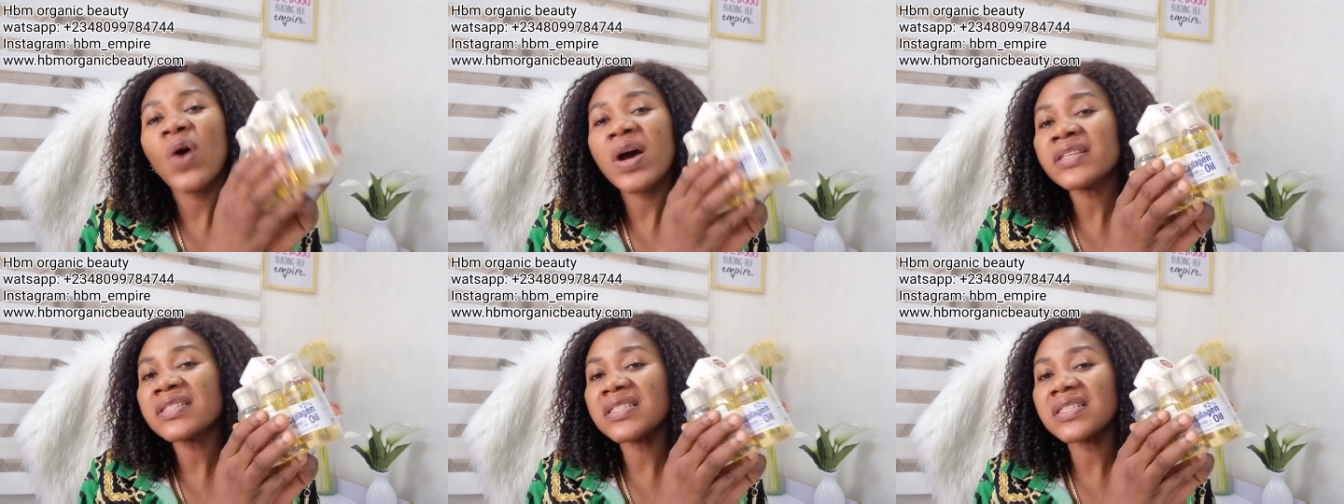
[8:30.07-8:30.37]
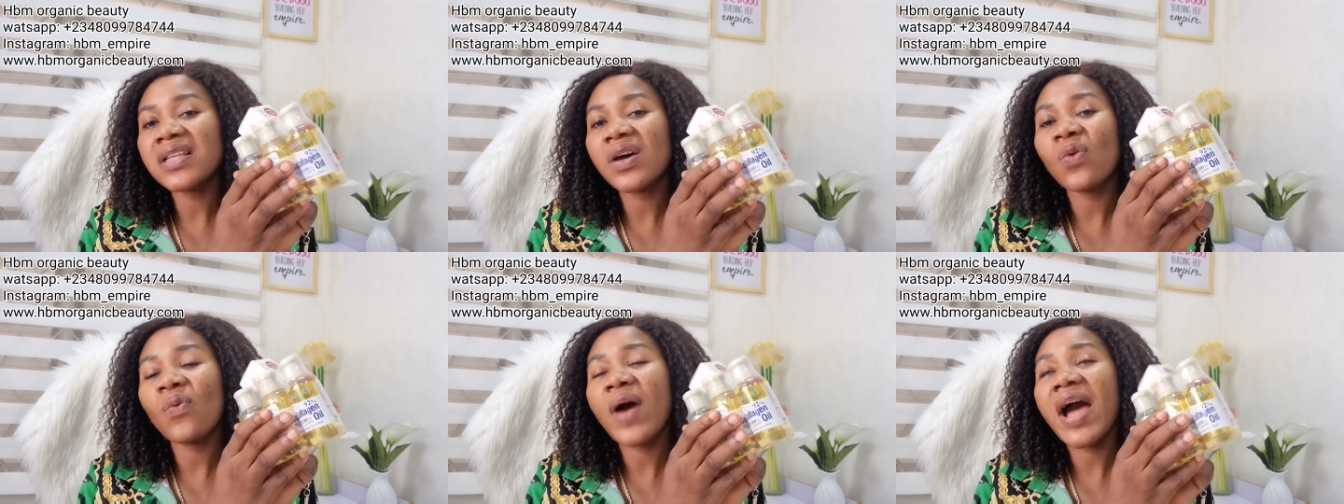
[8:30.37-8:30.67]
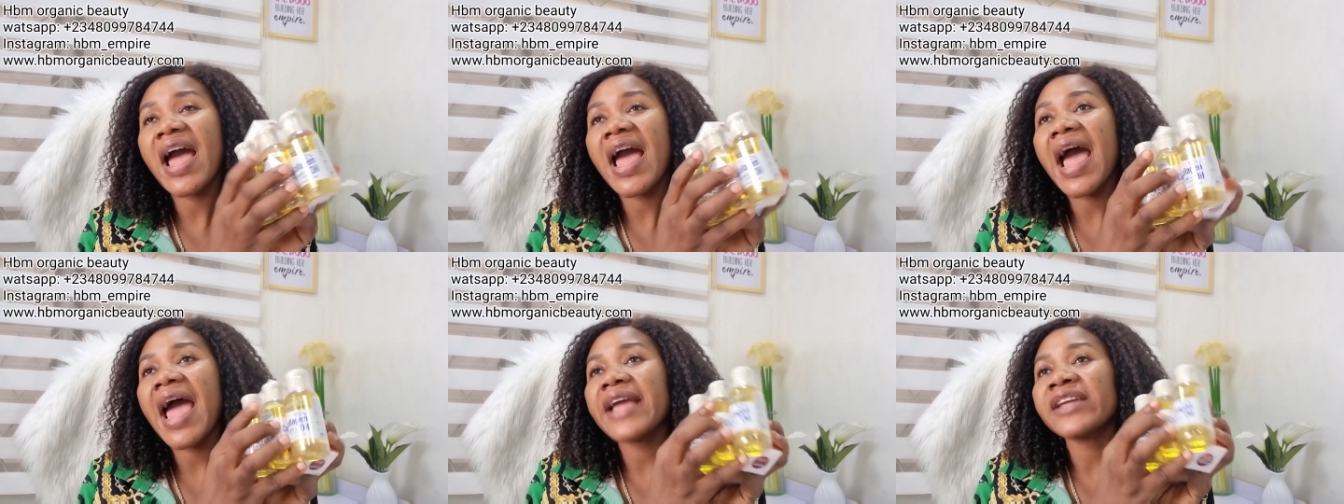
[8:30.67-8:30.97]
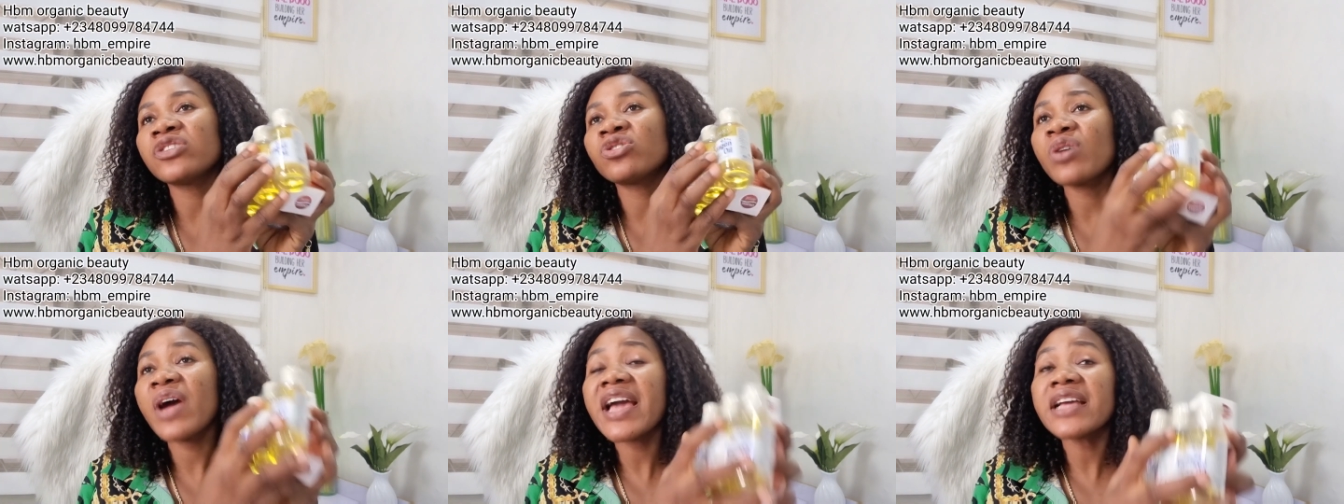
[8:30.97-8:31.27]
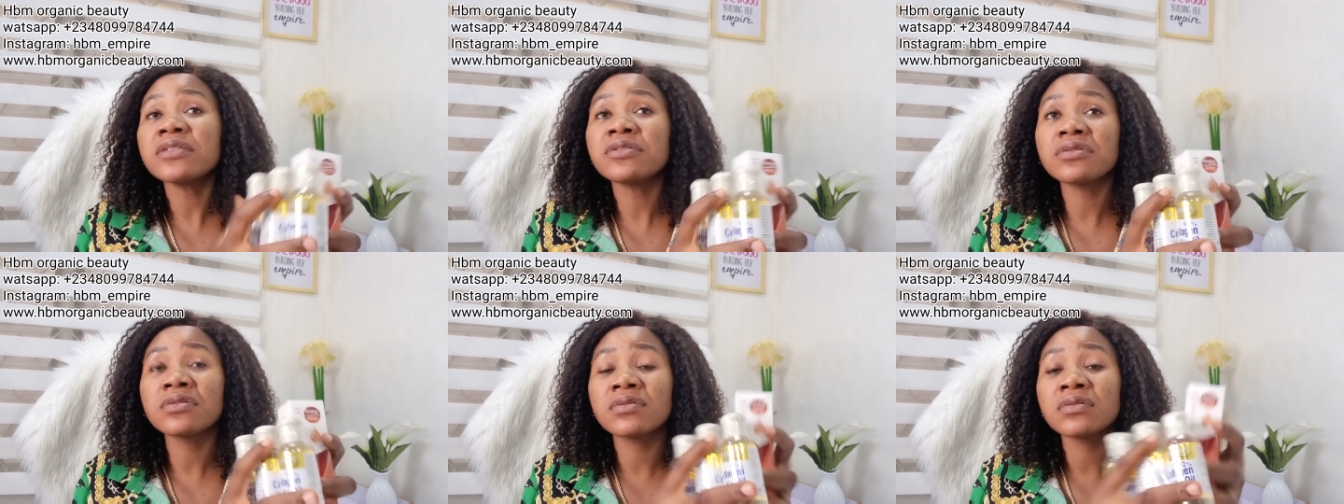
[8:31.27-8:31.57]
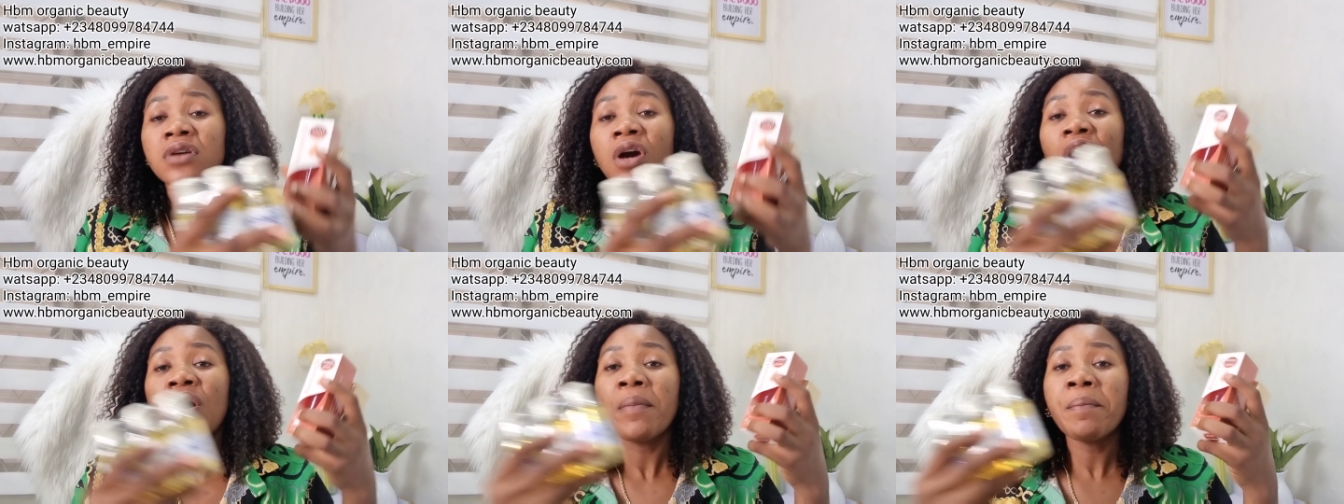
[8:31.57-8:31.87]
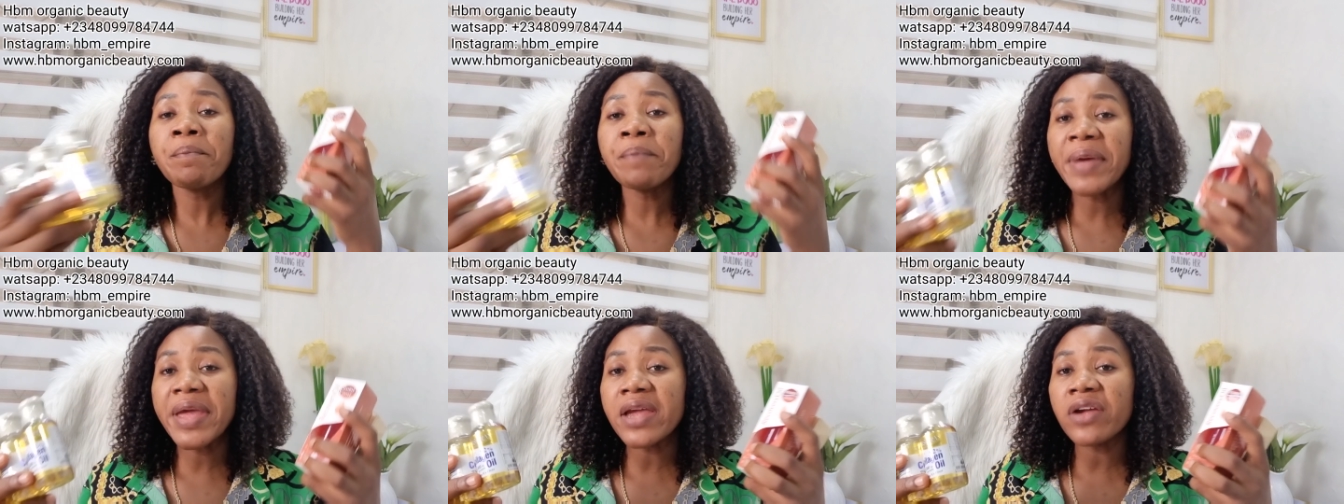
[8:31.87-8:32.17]
once in a while I try to
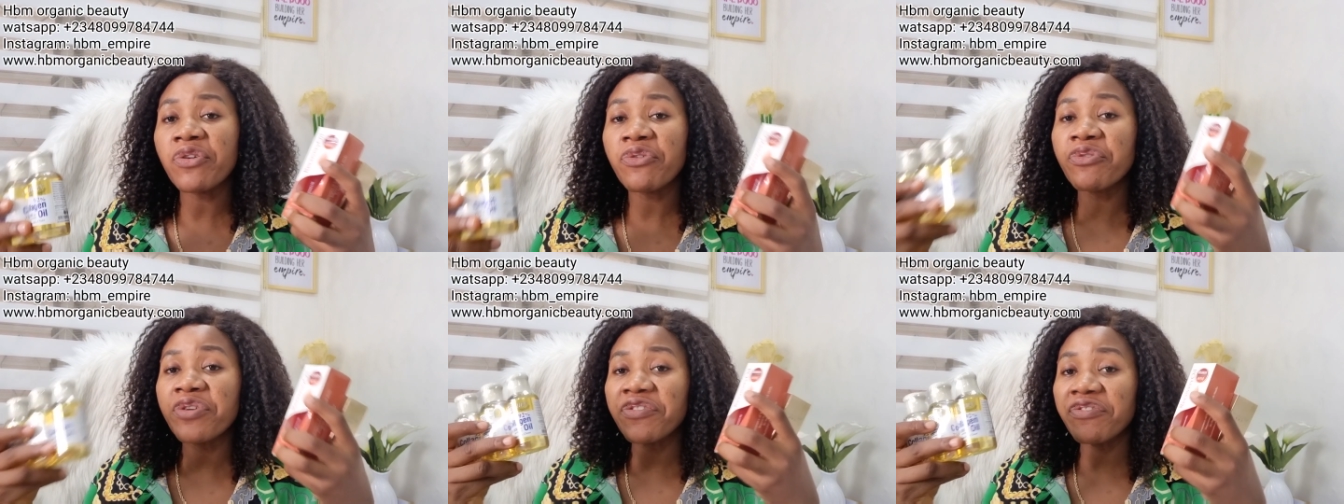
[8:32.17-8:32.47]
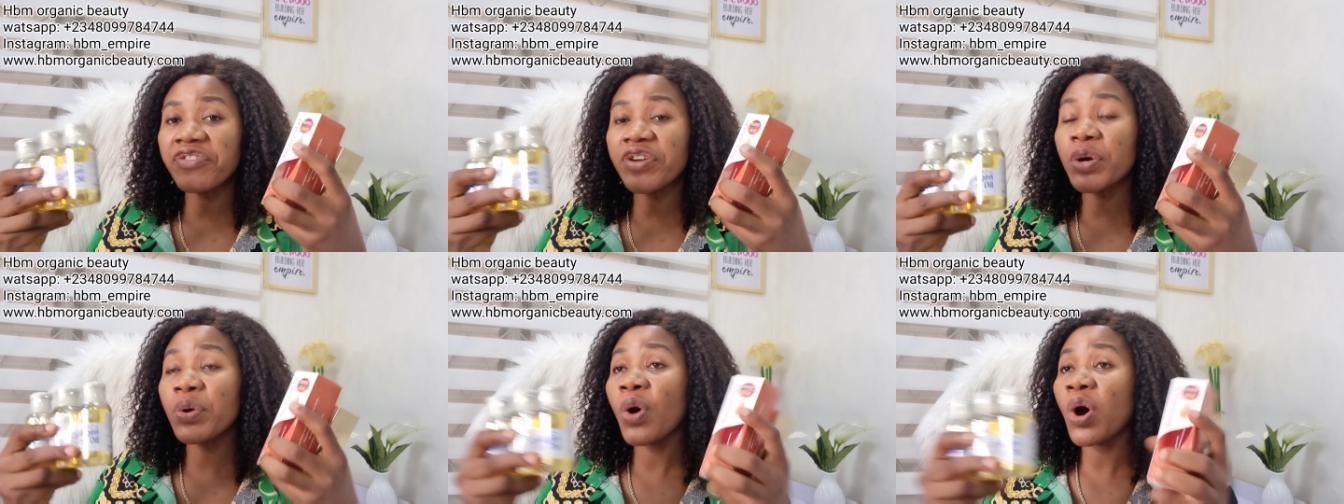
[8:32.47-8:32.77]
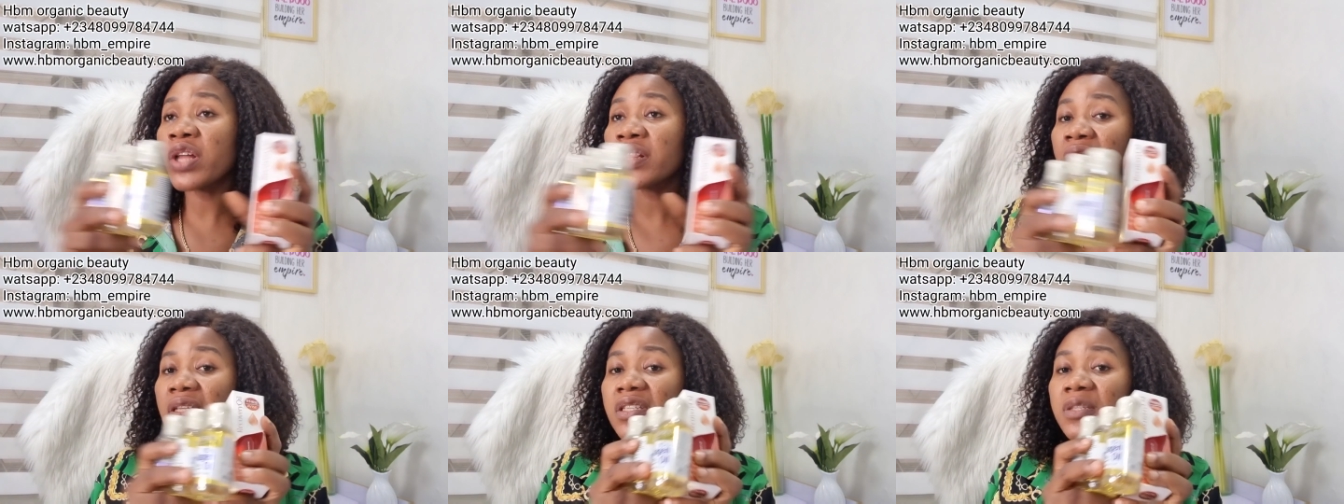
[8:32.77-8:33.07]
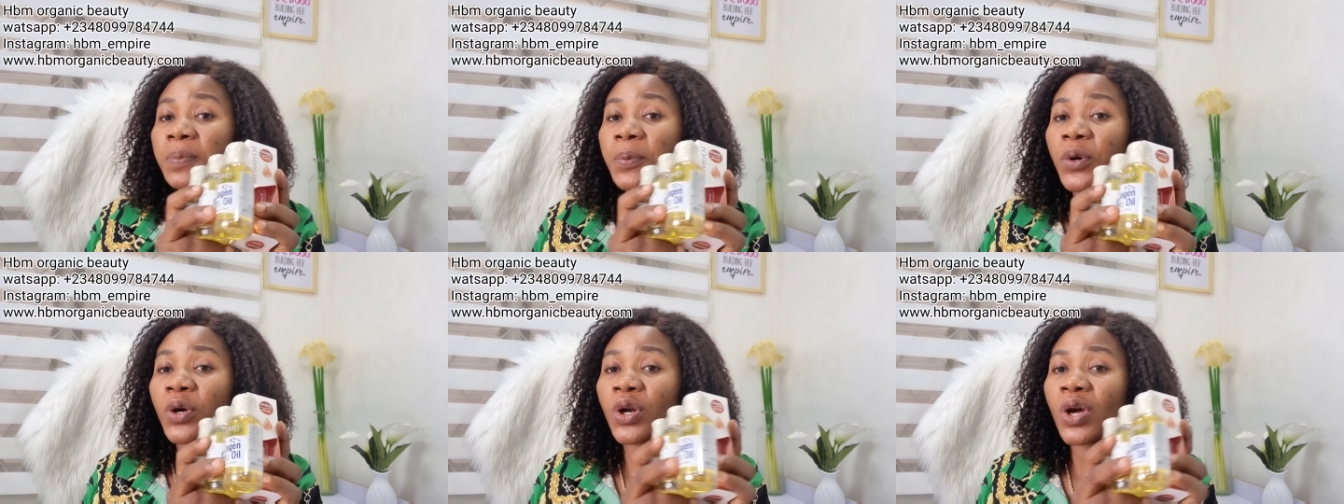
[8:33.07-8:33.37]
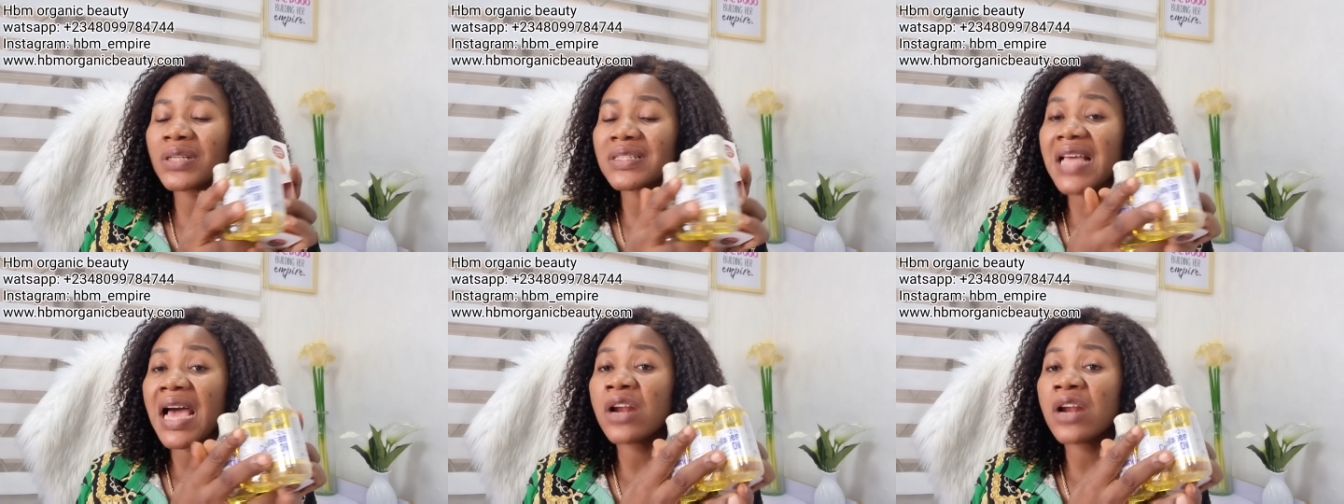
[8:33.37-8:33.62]
make review on those products